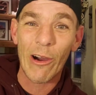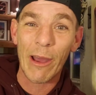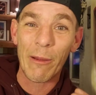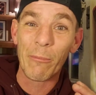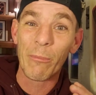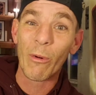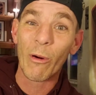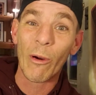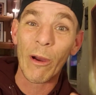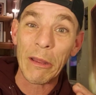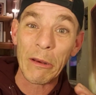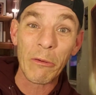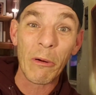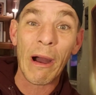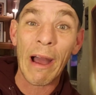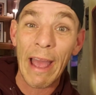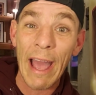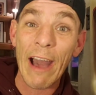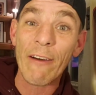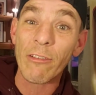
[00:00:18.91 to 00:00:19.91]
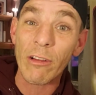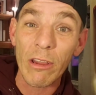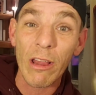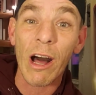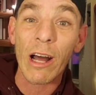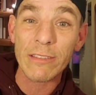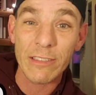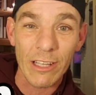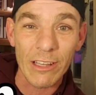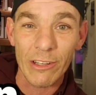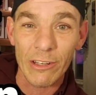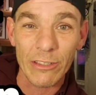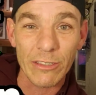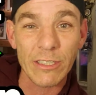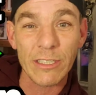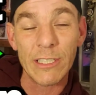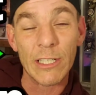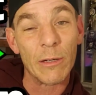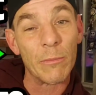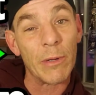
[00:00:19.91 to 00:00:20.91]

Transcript: and boy, do I have a lot to learn still.